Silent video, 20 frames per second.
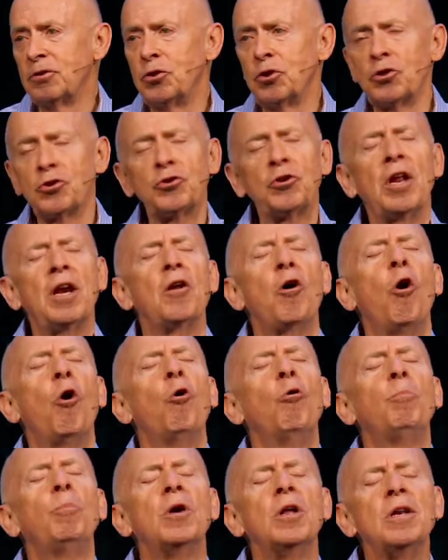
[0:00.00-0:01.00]
Just an
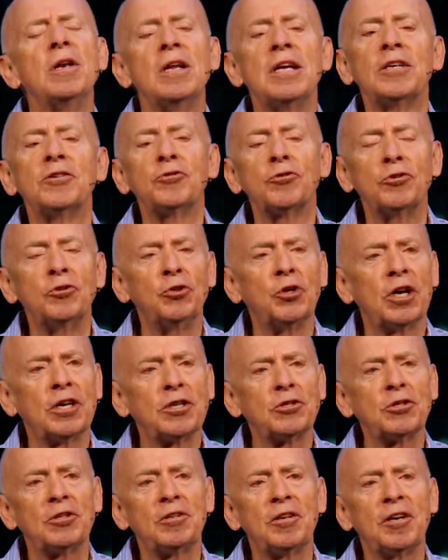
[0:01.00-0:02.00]
openness,
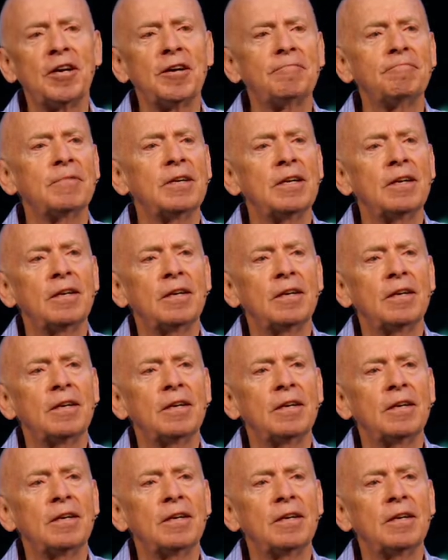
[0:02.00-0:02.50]
just a